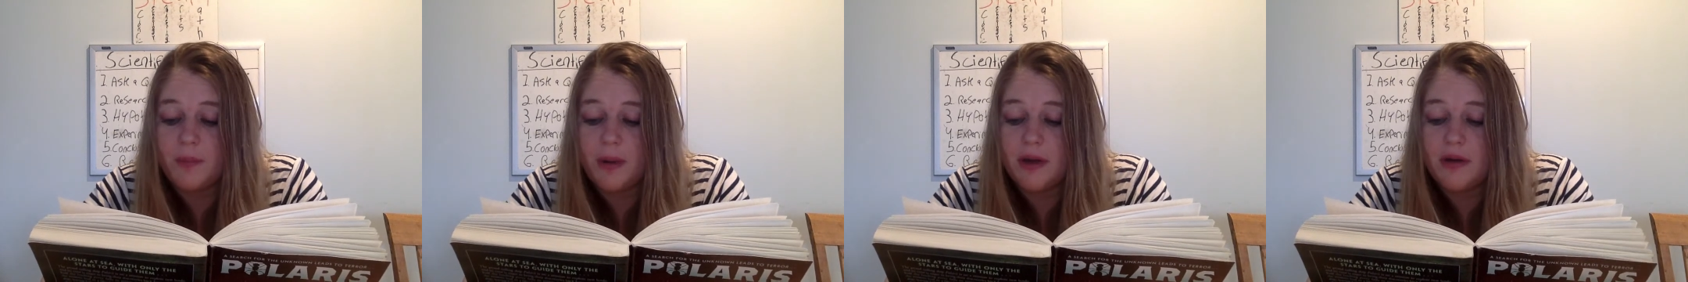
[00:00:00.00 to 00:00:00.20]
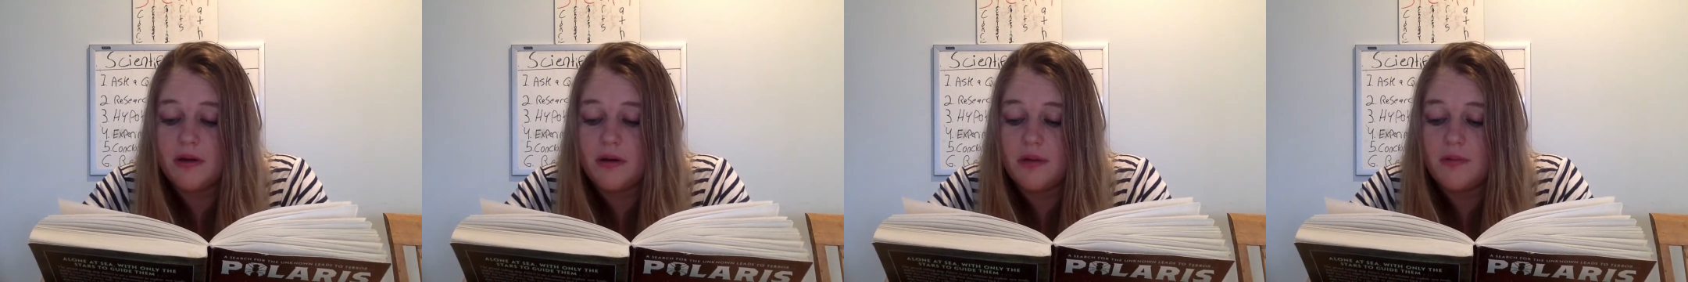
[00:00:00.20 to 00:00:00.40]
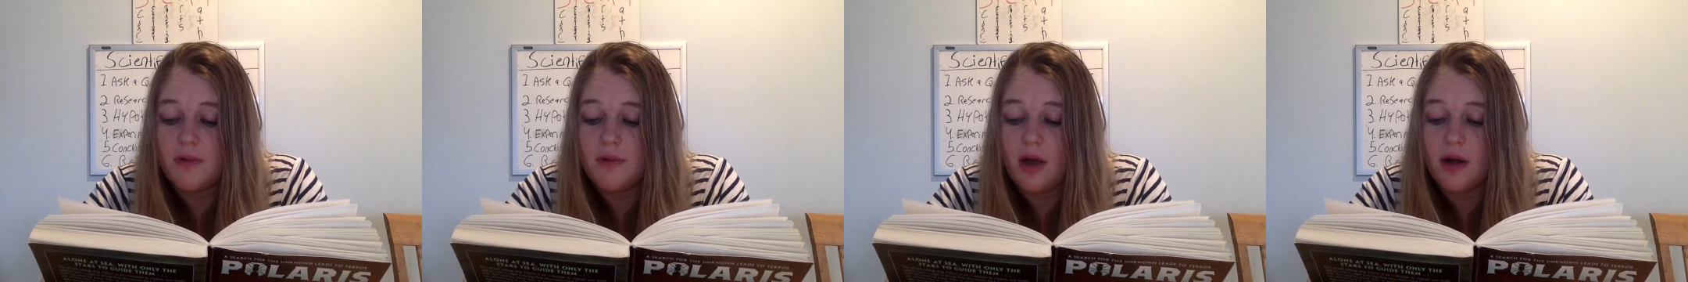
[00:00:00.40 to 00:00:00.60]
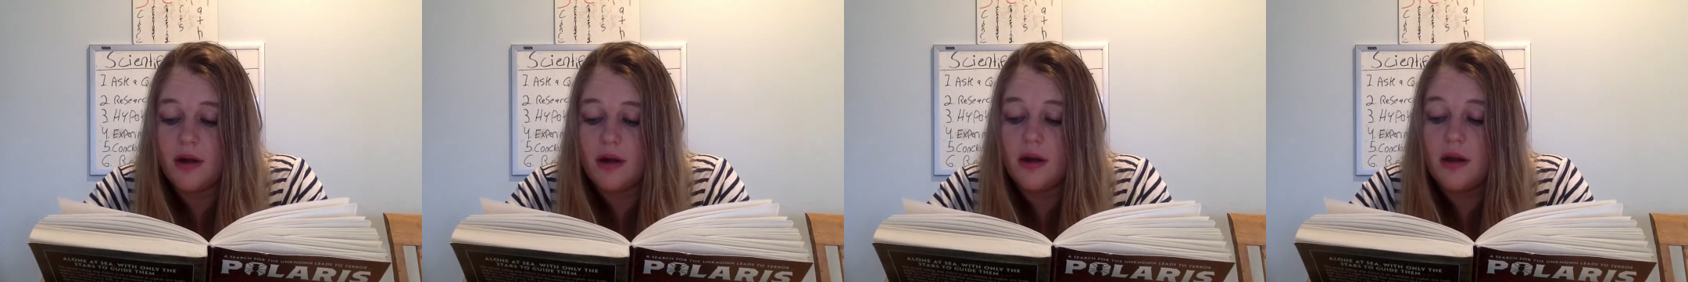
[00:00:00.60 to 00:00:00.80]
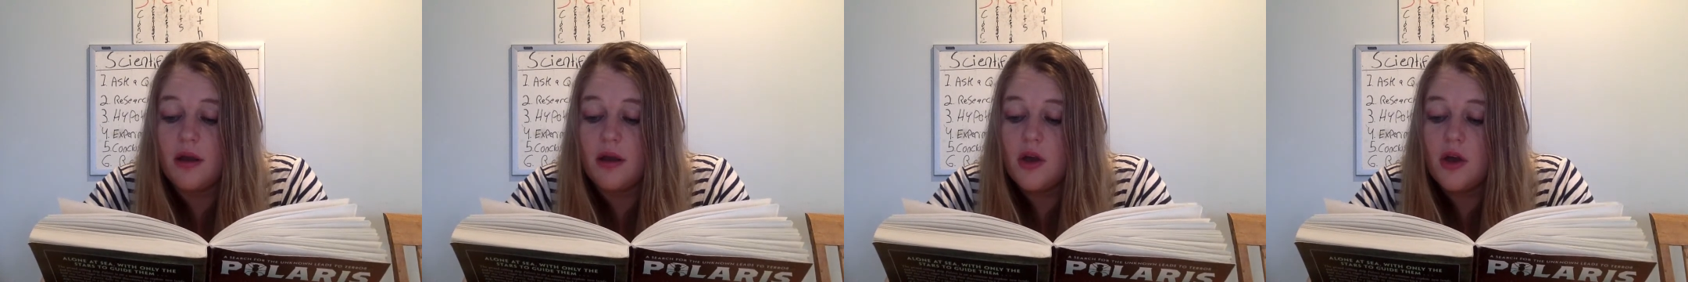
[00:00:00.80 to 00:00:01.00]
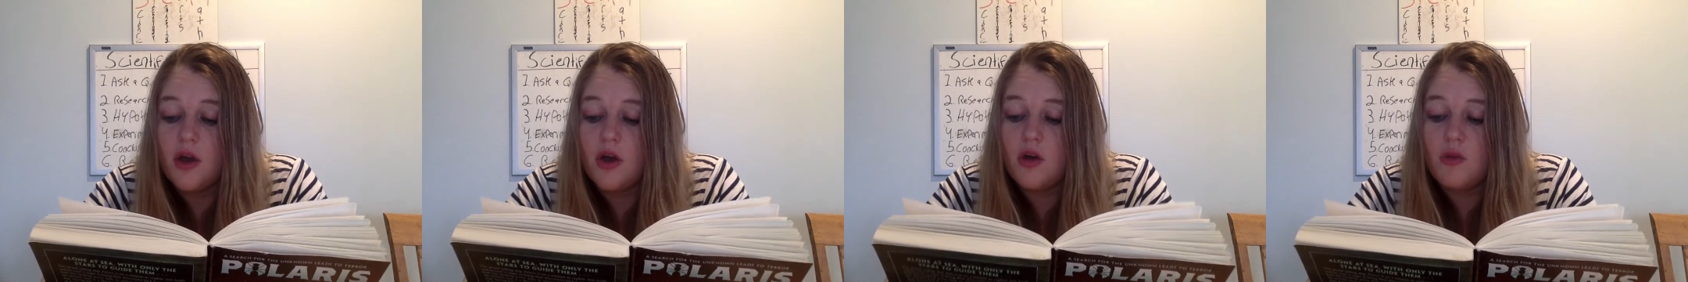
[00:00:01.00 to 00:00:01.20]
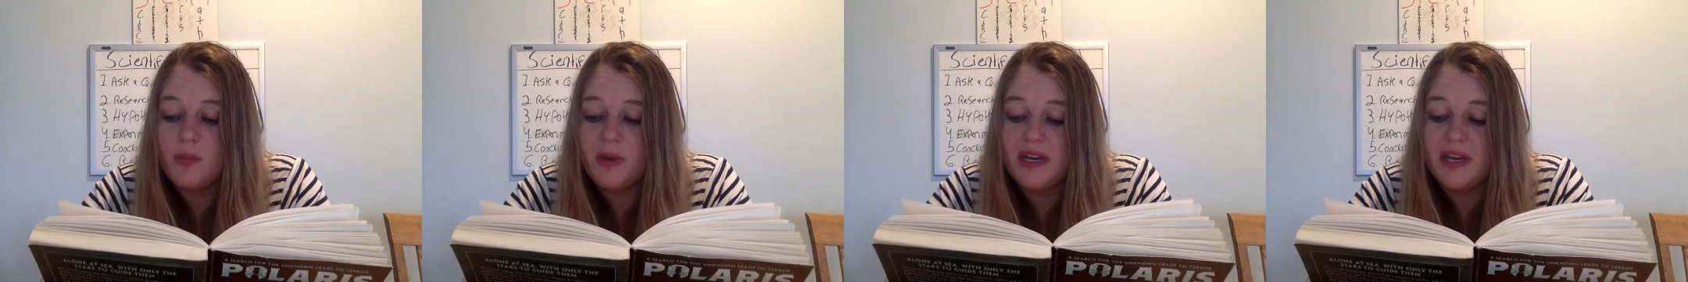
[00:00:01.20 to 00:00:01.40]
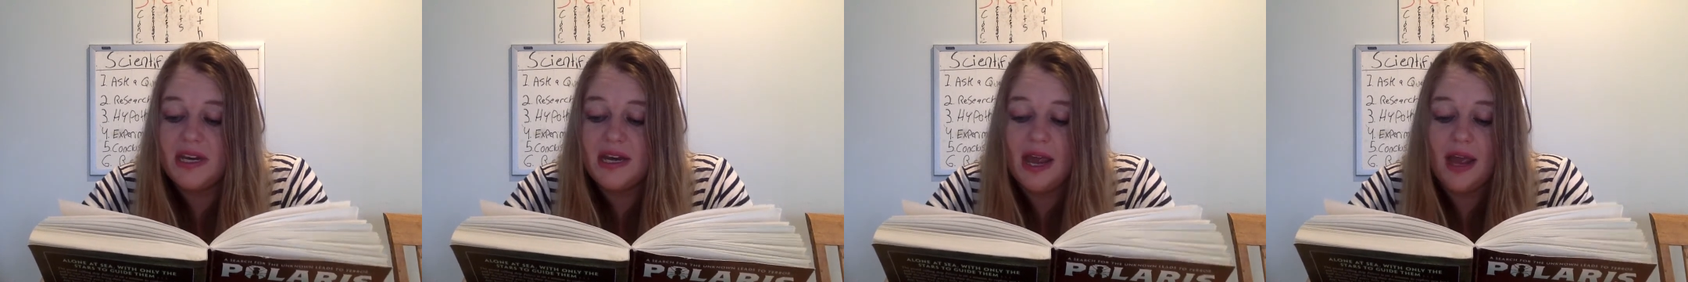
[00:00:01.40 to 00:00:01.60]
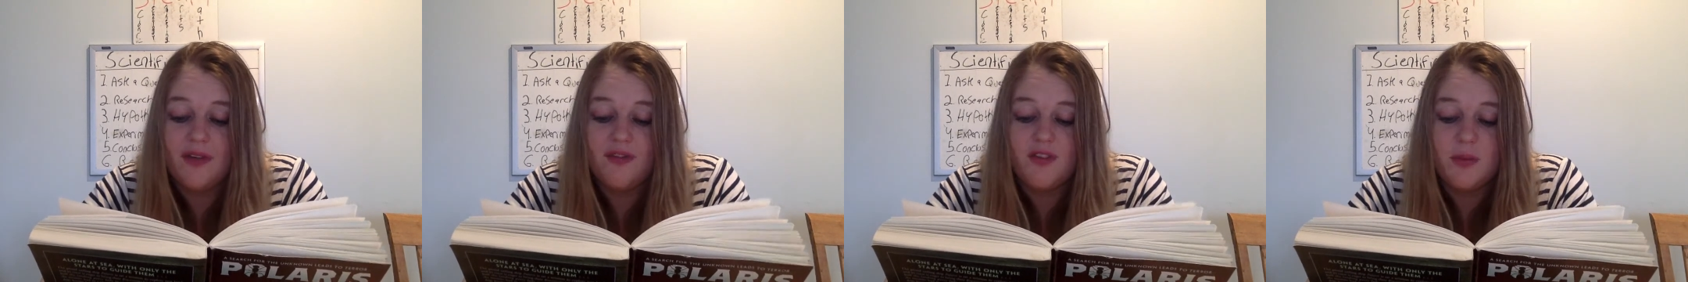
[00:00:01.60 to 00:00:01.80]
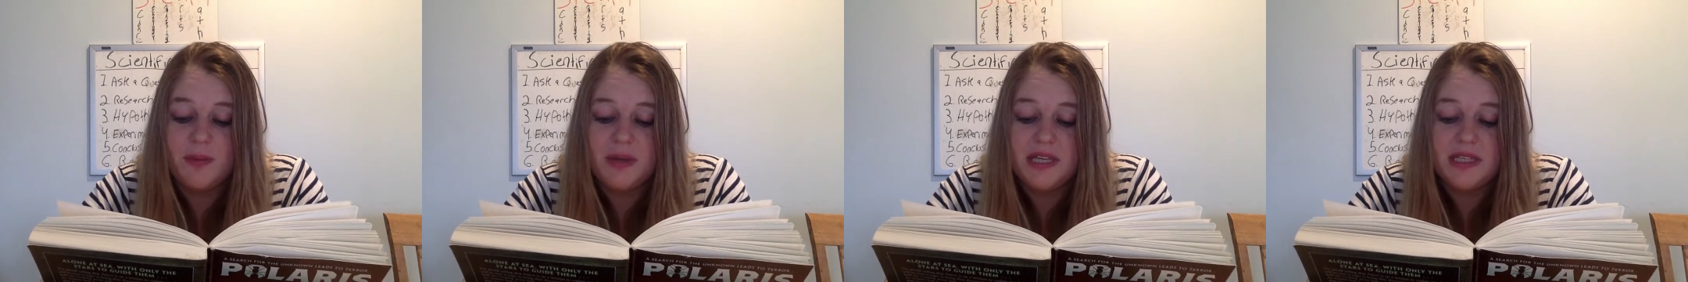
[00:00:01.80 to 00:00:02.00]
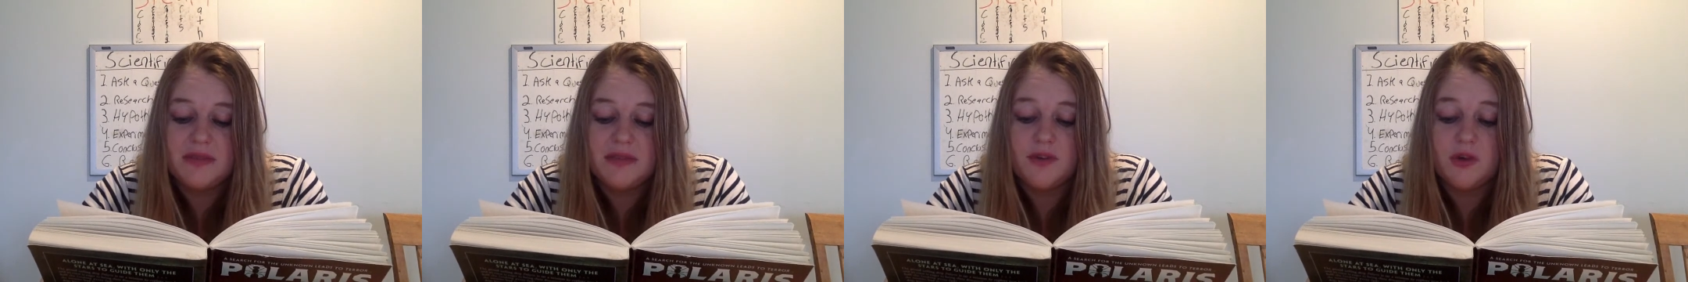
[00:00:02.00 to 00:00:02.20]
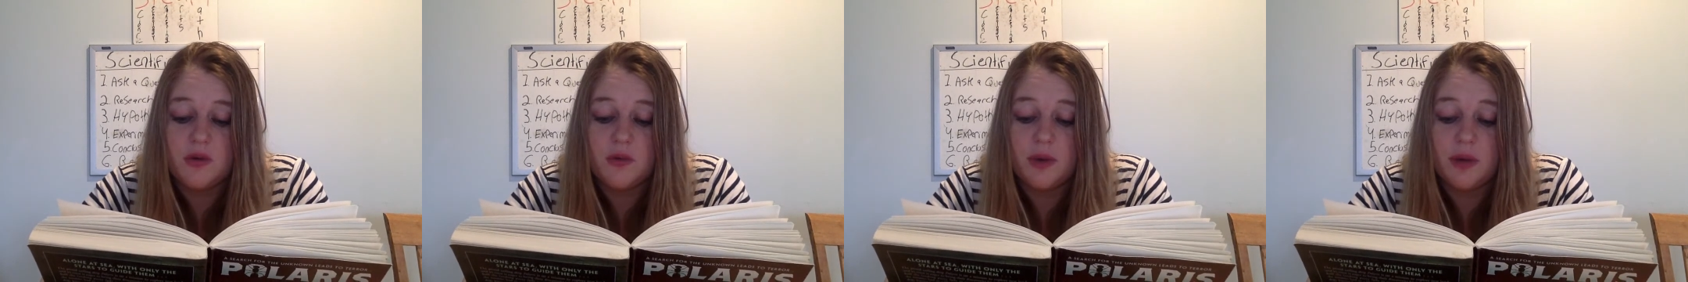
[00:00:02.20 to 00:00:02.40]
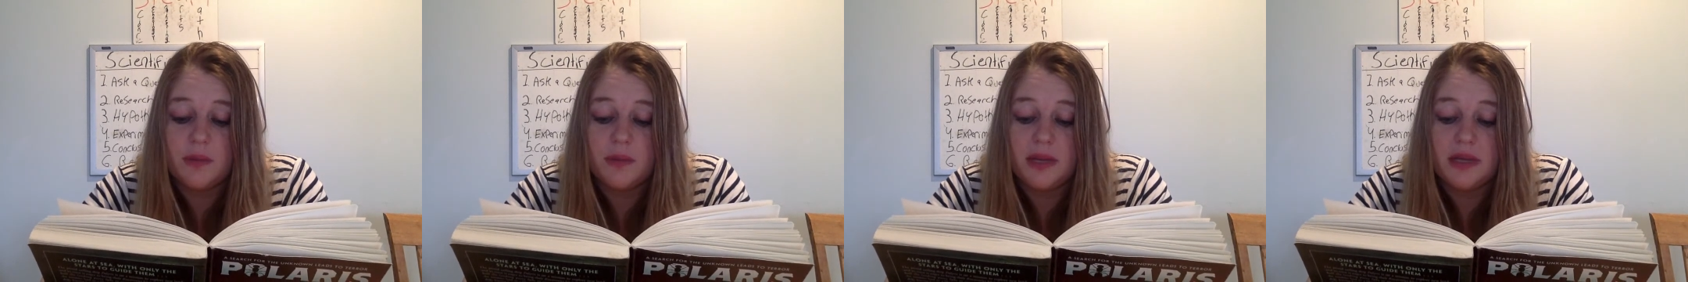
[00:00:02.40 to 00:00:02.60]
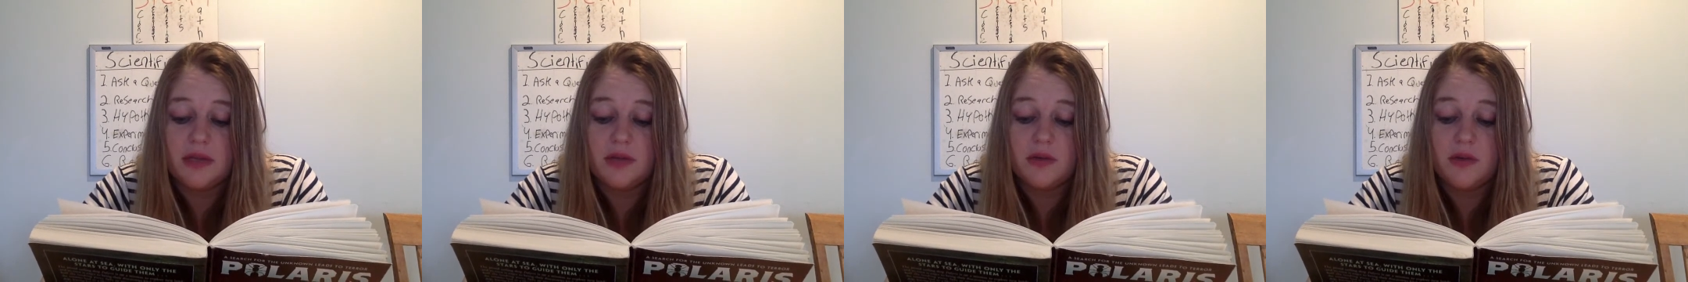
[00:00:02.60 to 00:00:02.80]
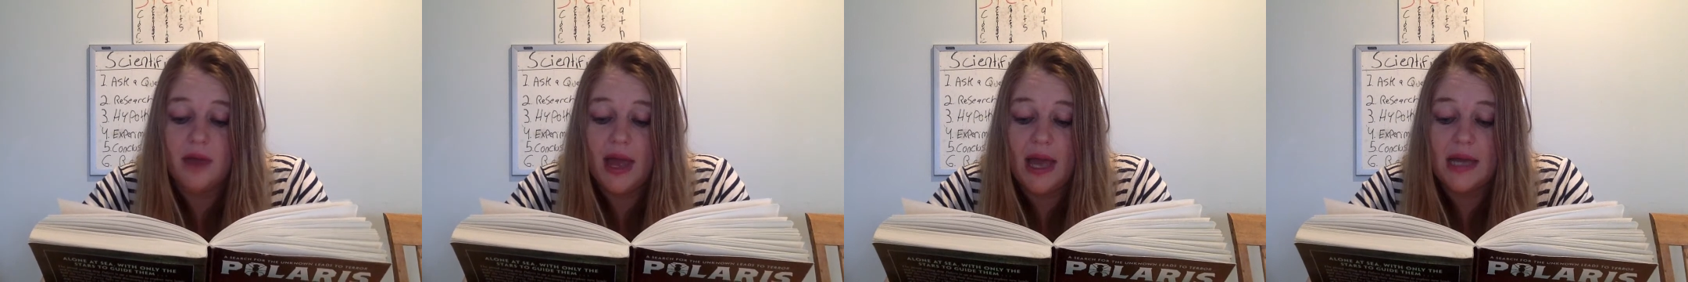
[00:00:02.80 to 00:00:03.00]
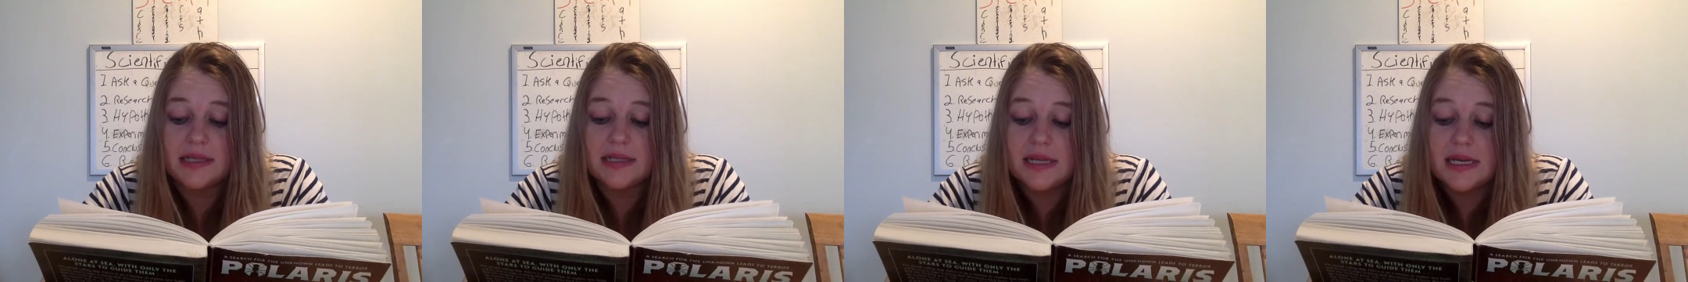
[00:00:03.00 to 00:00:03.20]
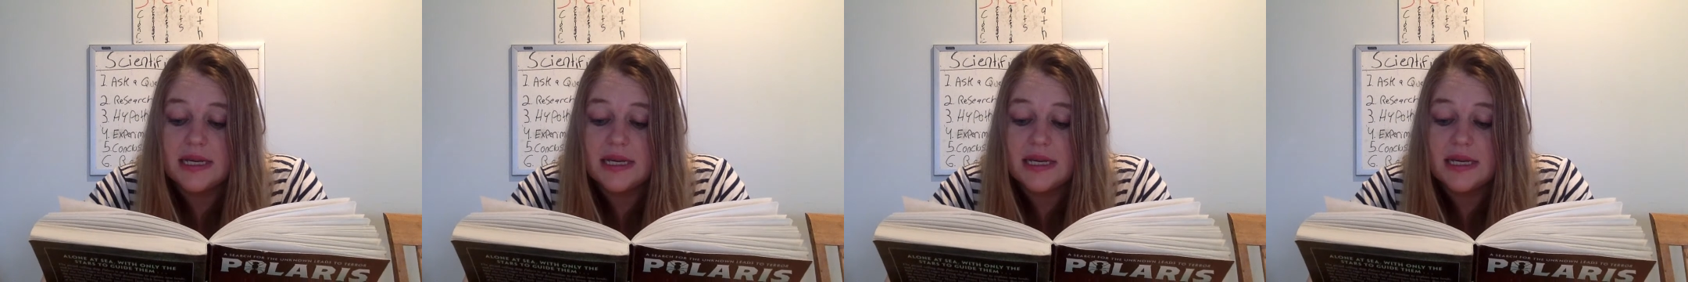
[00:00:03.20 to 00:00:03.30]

butter, and water opened, and every piece of equipment cracked.